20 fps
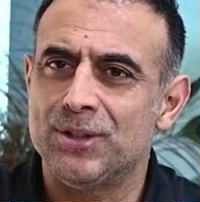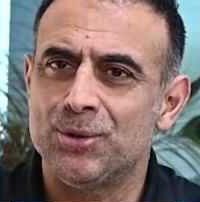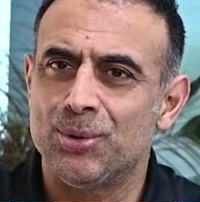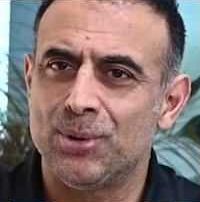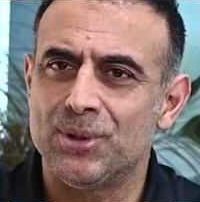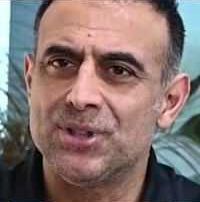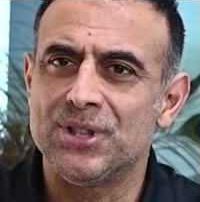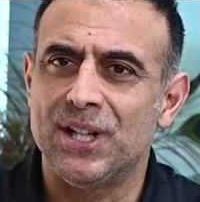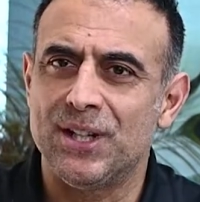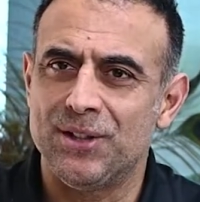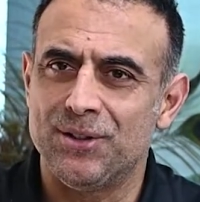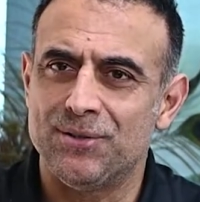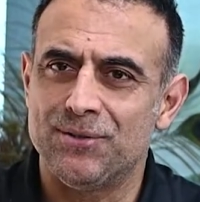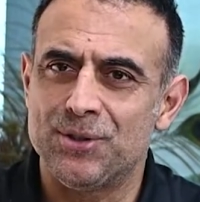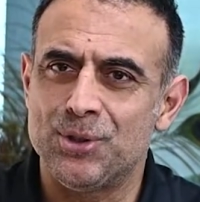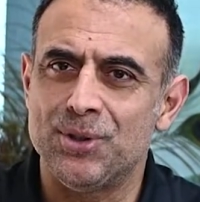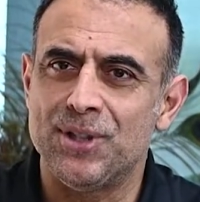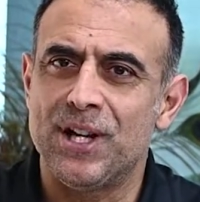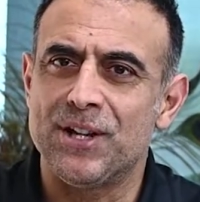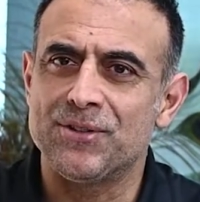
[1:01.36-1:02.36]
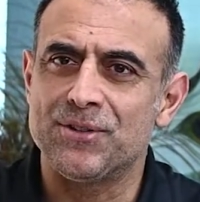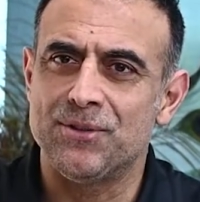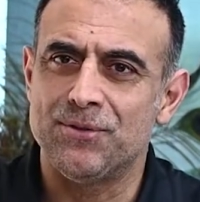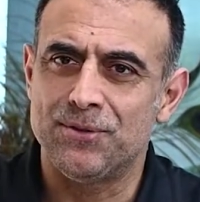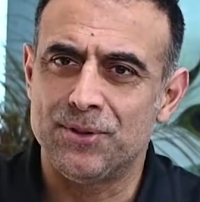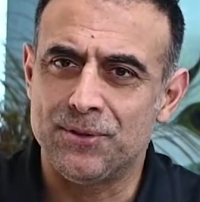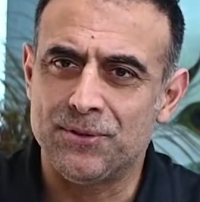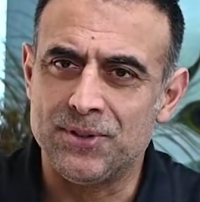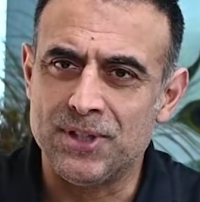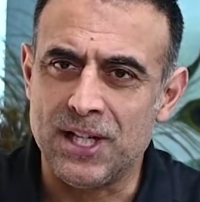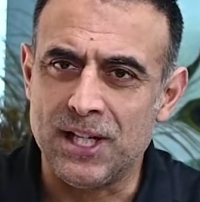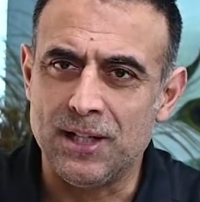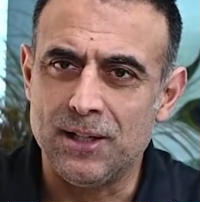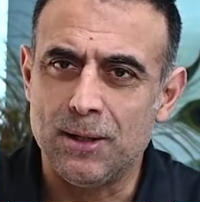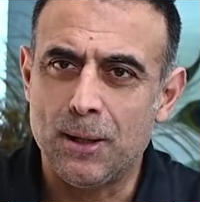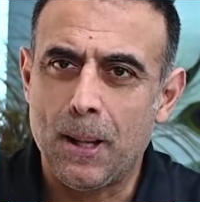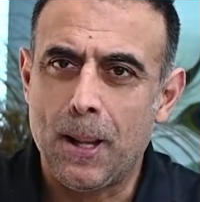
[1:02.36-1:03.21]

towards the end of 2015.